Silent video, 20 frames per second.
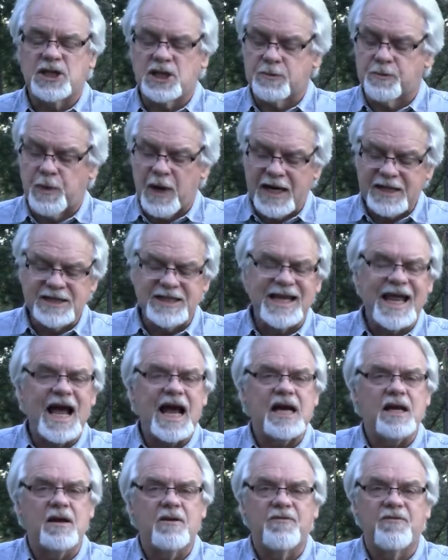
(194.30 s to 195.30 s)
it spreads
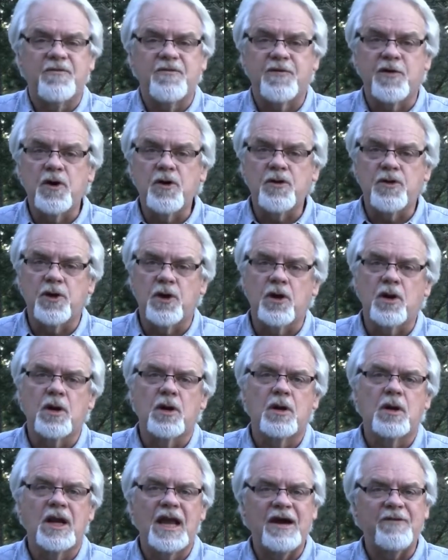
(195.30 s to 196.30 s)
light
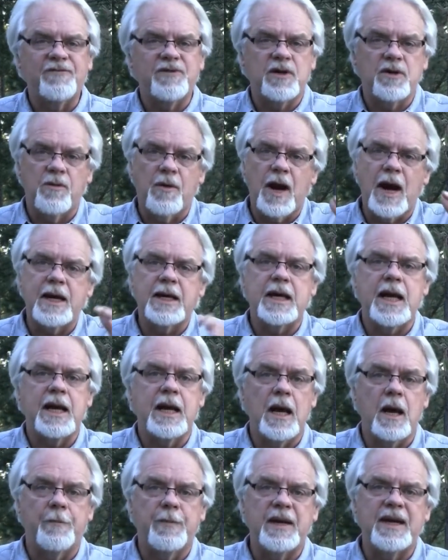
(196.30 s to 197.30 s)
further left and right
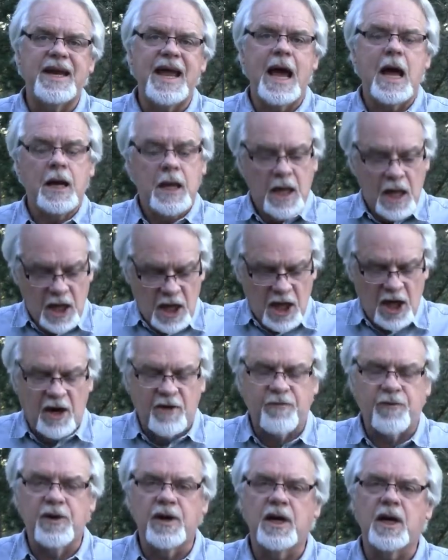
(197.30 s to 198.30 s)
and up and down,
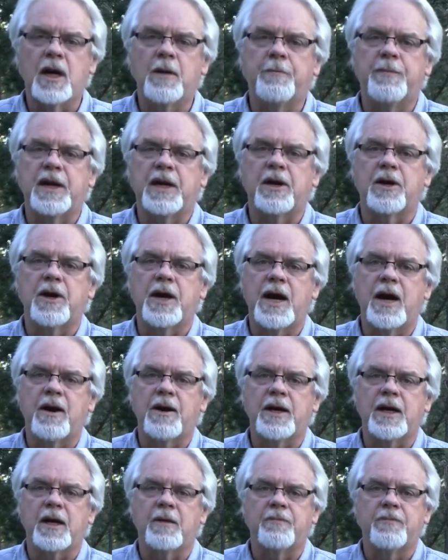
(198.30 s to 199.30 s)
covering a bigger
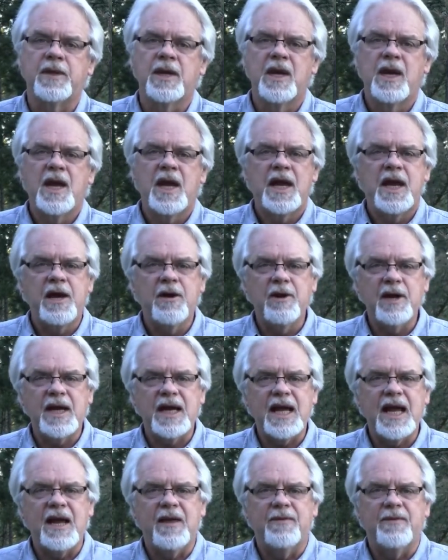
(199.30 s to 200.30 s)
area. Here
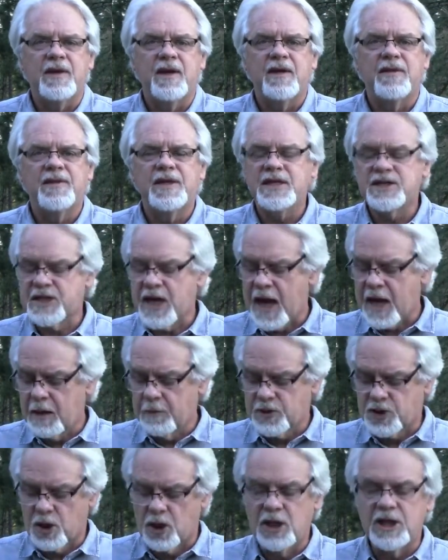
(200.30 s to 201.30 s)
again, these
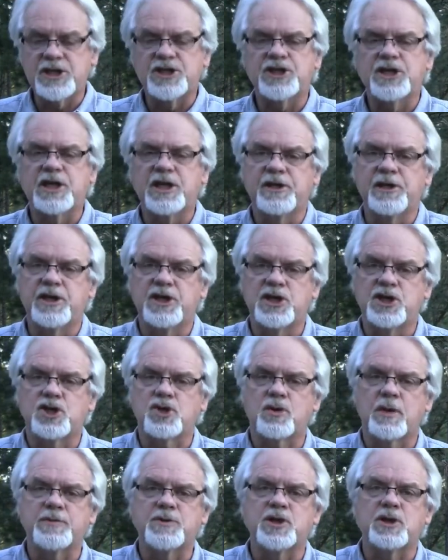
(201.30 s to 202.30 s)
items are listed in the
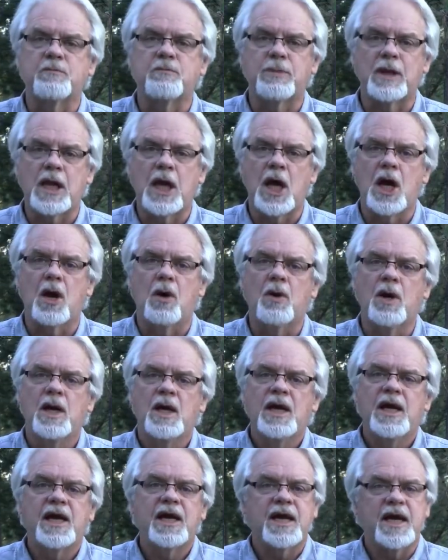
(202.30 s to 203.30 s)
description below
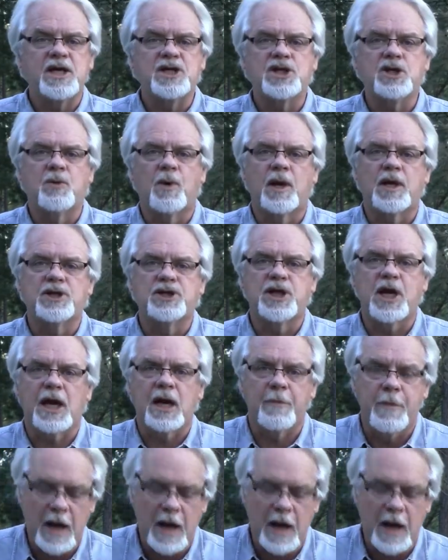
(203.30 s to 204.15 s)
in case you want to check